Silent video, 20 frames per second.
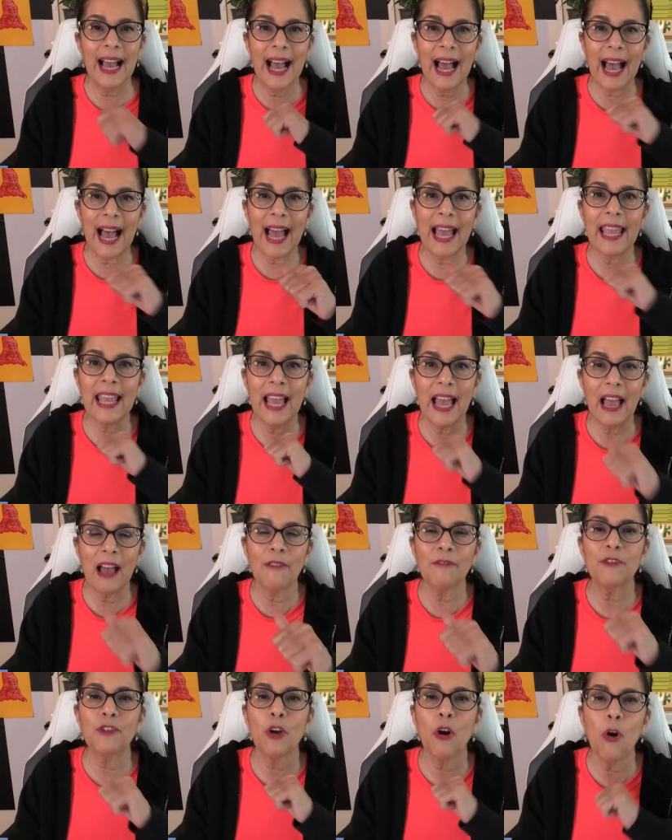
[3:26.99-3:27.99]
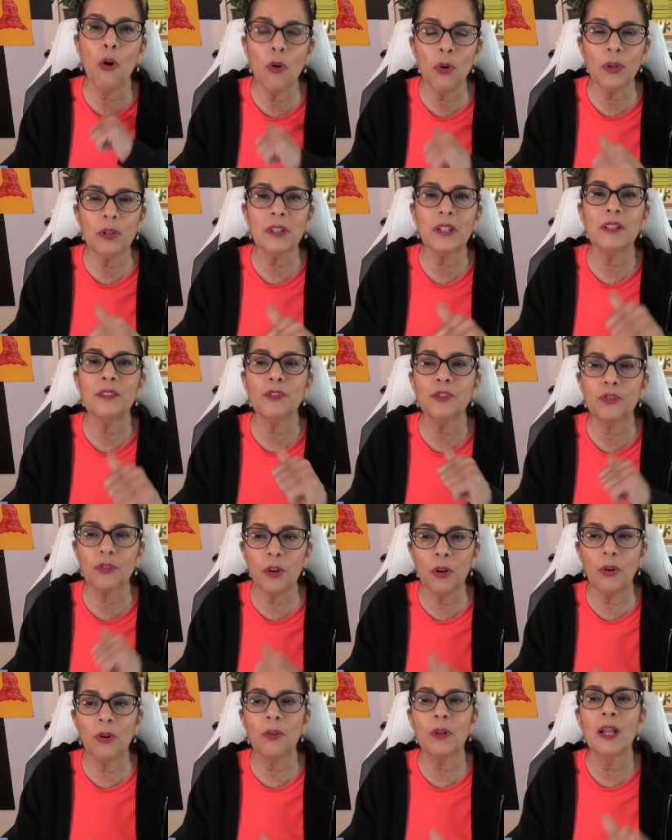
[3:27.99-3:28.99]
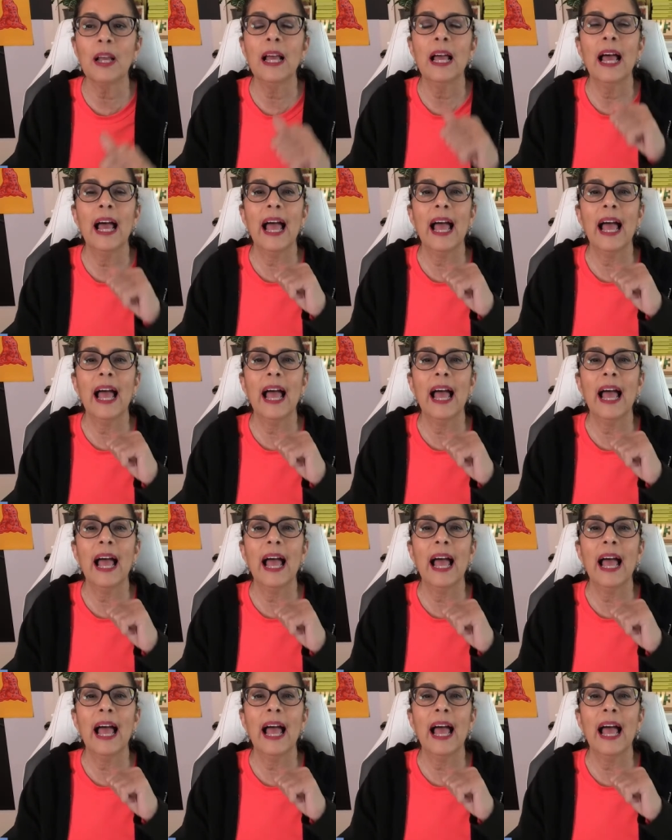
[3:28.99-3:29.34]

I have total control